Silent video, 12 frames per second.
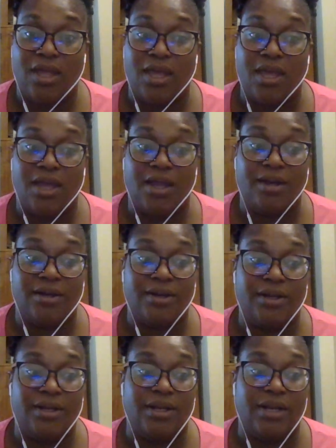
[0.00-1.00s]
And
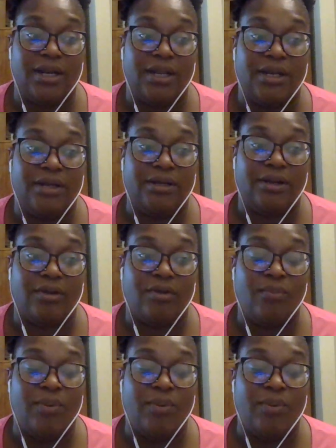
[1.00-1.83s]
you